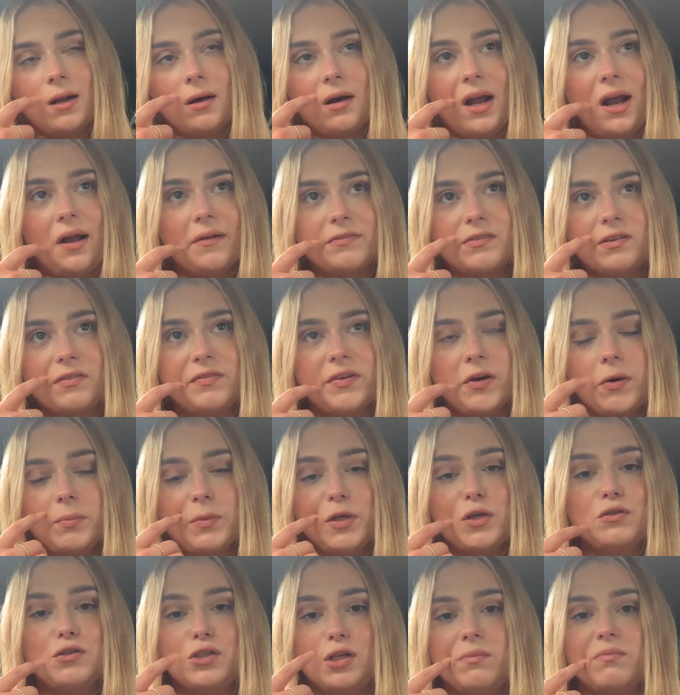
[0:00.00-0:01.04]
I have to film
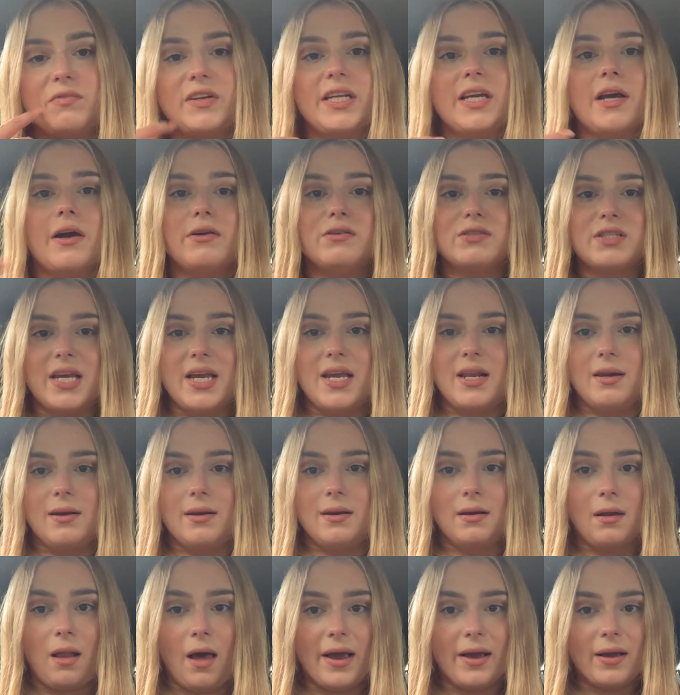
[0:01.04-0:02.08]
YouTube videos in
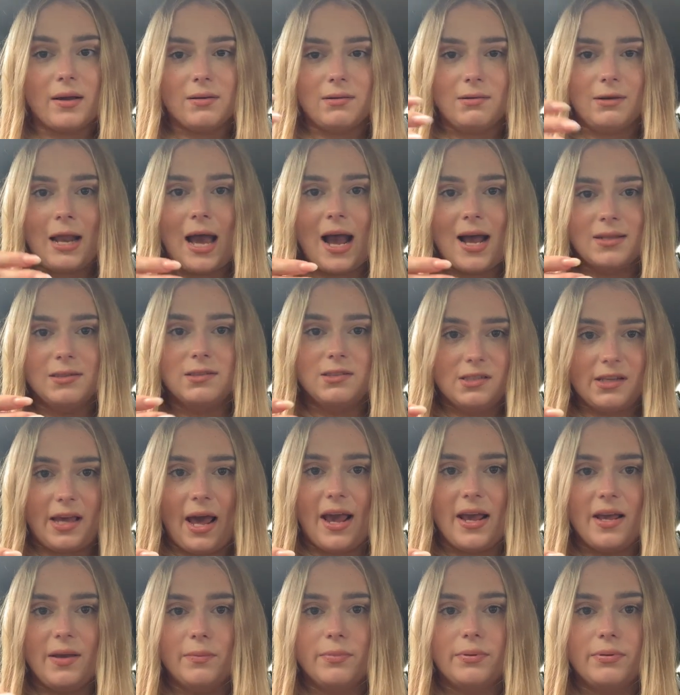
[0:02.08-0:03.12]
like
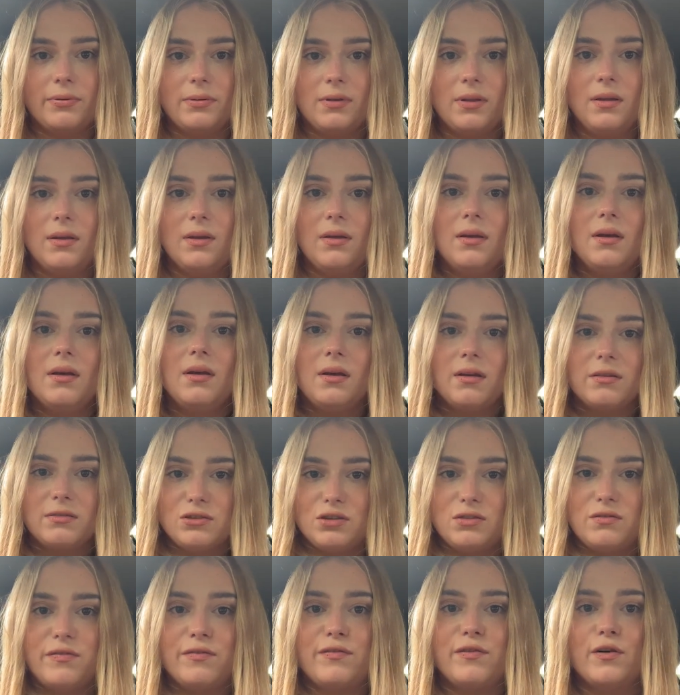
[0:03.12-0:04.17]
landscape
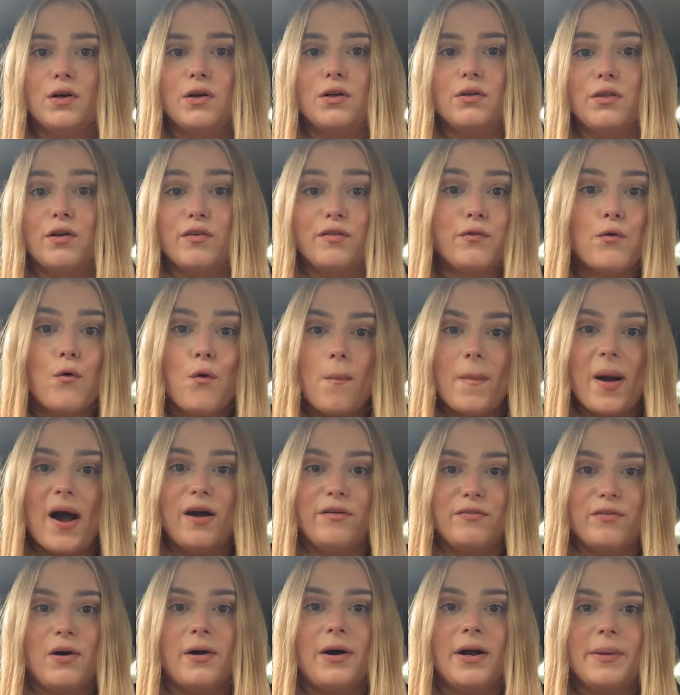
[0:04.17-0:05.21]
for the format
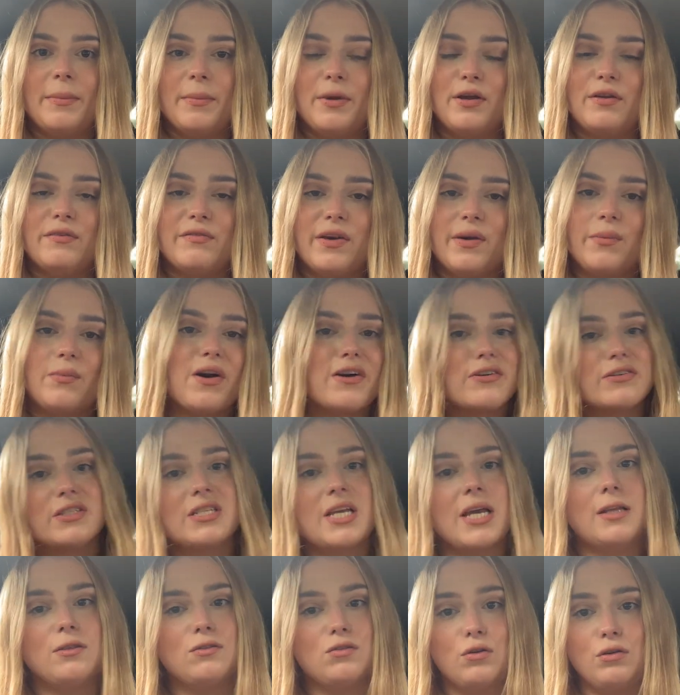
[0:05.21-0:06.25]
of iMovie, whereas
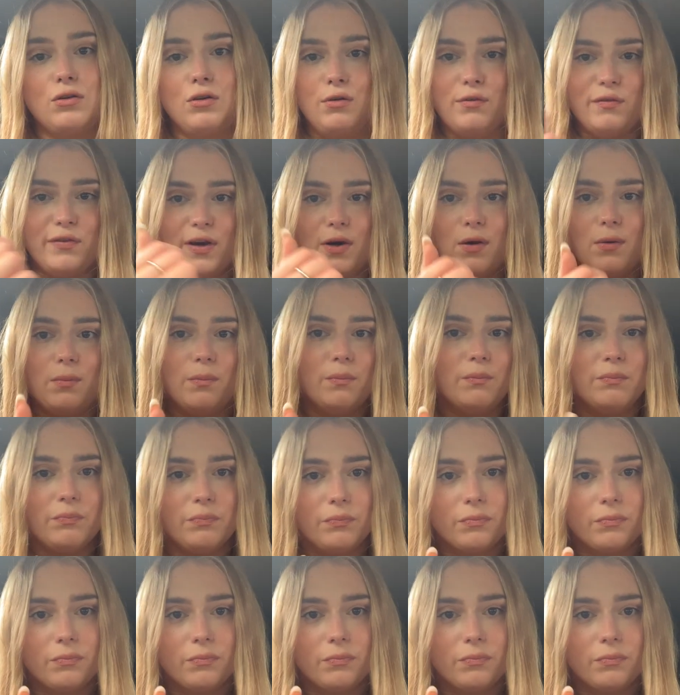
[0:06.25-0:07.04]
TikTok you film